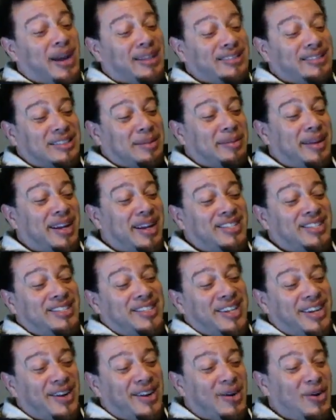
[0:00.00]
some of that
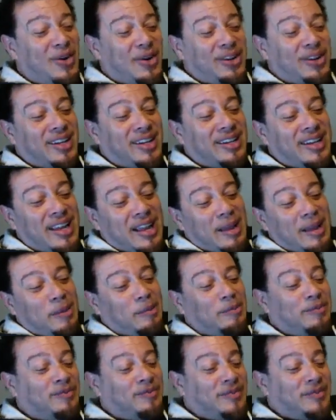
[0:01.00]
shit on your
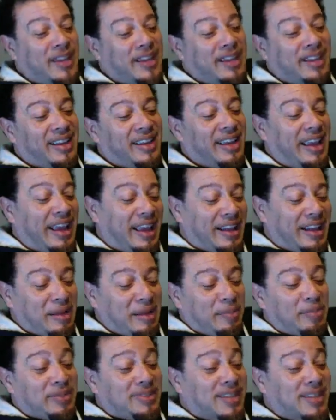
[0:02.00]
in
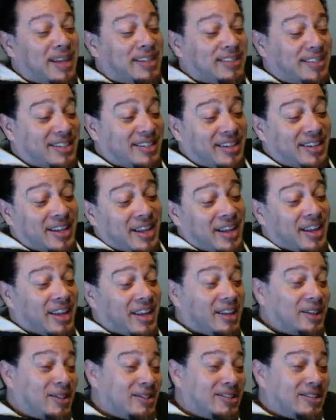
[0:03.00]
your possession.
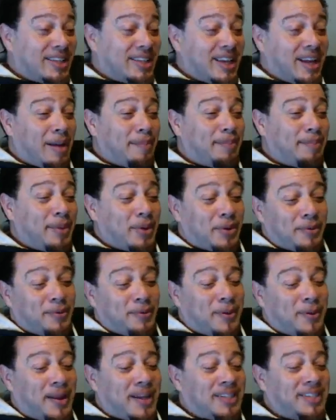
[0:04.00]
You see how
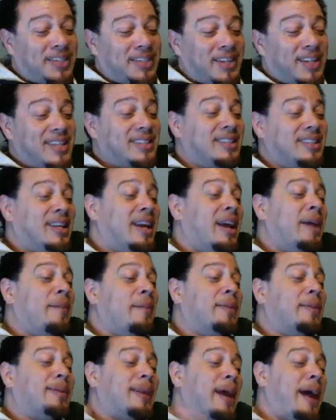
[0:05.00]
beautiful that shit is?
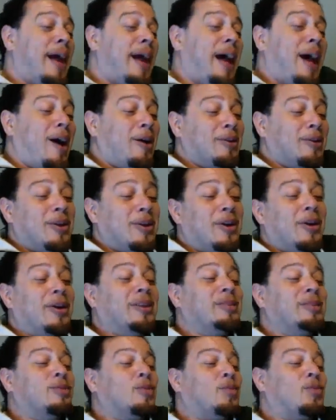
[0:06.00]
But that
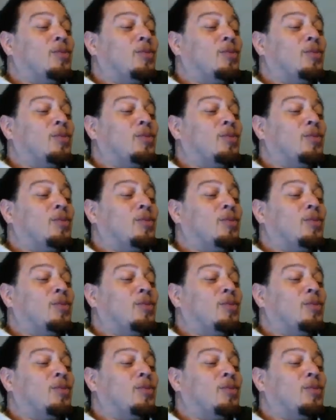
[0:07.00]
outlaw is